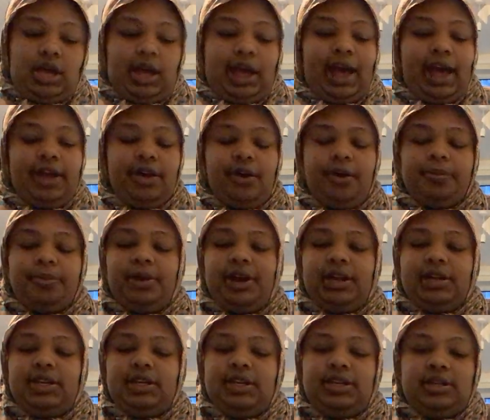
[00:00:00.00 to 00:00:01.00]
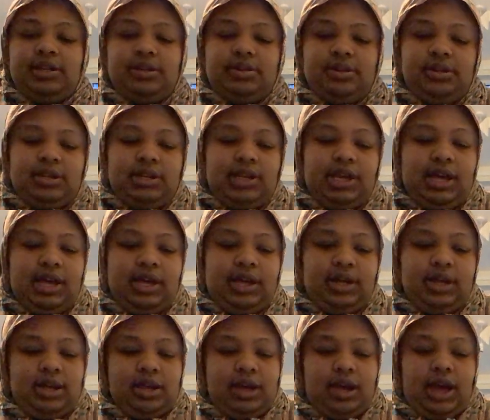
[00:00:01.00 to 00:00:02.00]
I got pregnant,
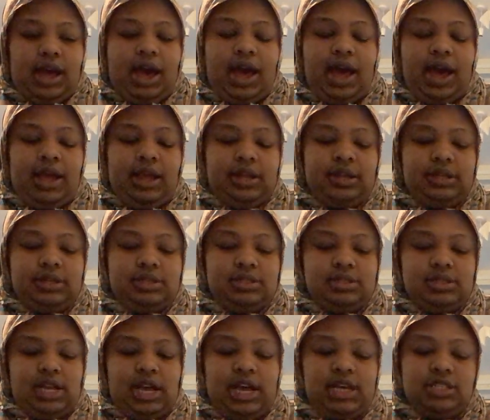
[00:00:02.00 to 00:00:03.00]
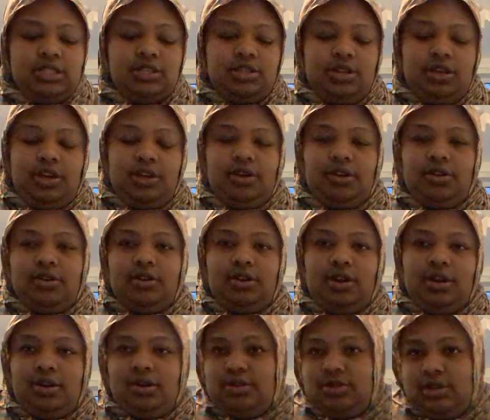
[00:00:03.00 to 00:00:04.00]
yeah, and as you know,
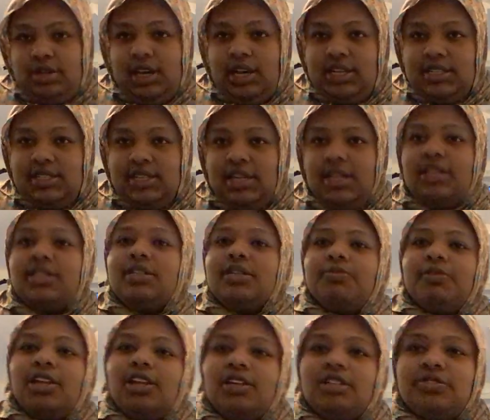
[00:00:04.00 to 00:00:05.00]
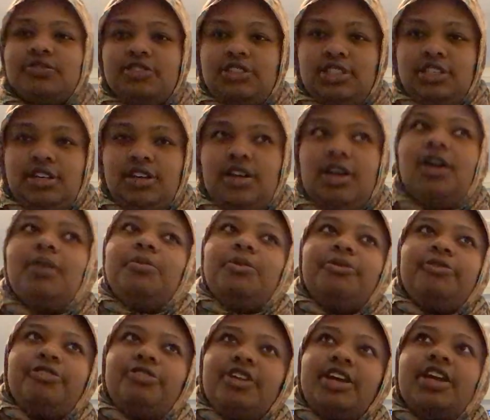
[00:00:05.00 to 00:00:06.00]
like I said in my last video, I'm a
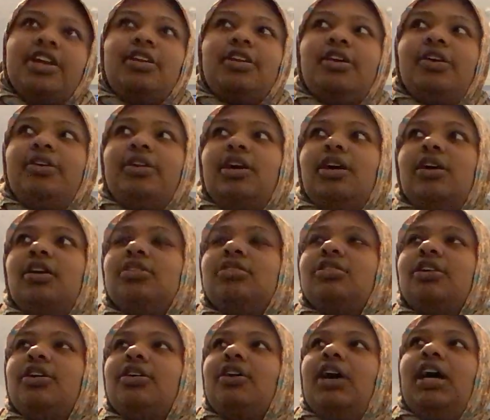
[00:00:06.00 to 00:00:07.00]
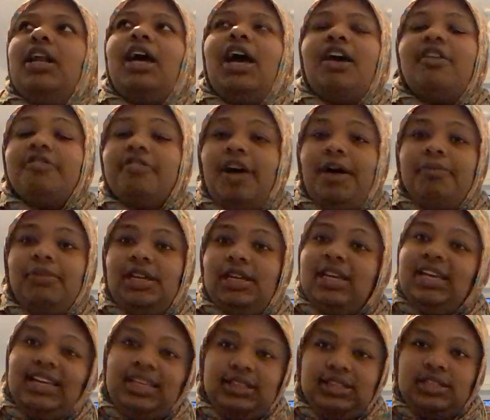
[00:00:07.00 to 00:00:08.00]
friggin' loner, so I don't have
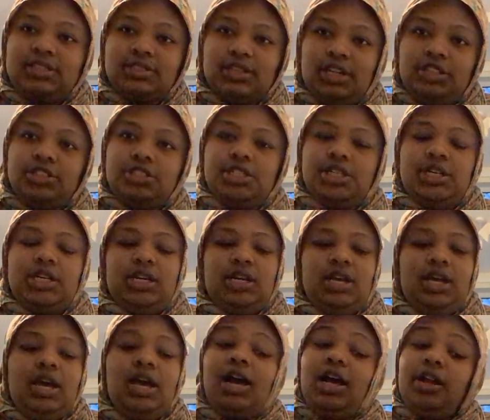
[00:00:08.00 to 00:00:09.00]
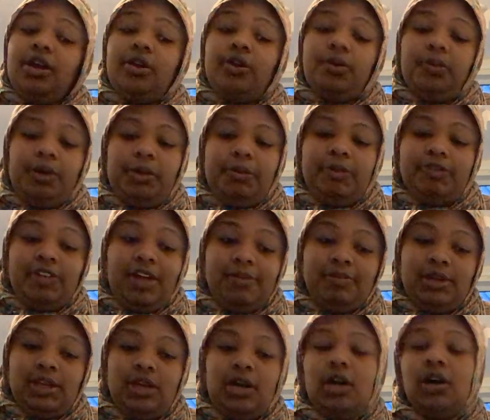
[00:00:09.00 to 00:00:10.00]
family in this country. I don't know where my
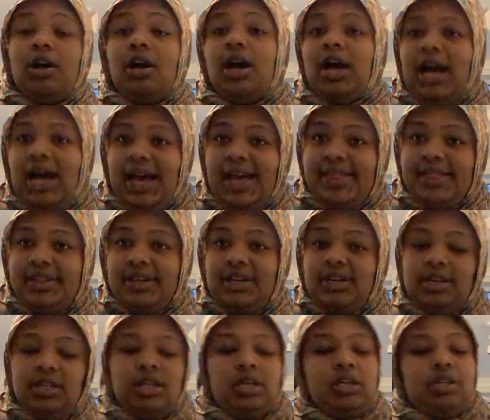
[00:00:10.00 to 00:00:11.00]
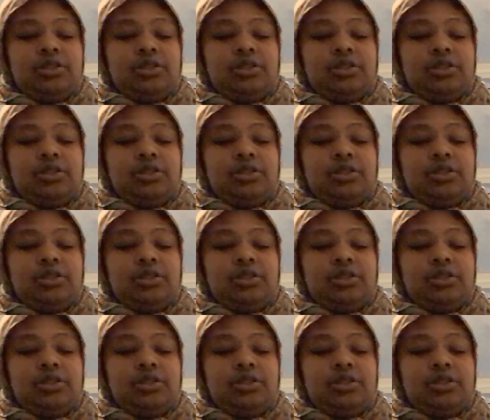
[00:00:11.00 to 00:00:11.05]
family are either.